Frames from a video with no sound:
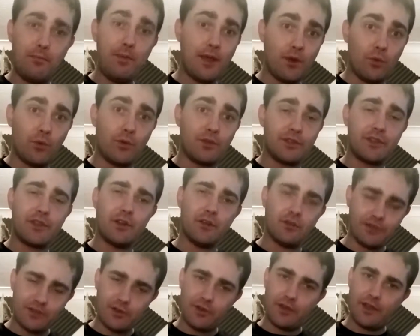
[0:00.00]
Big ones, you
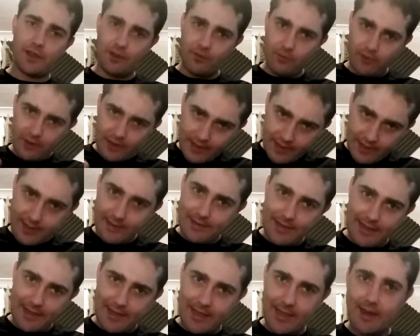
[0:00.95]
know, so you can really kind of
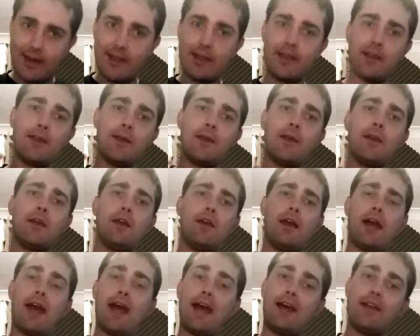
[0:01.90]
dig in
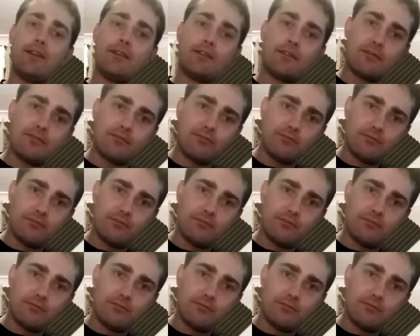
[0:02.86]
and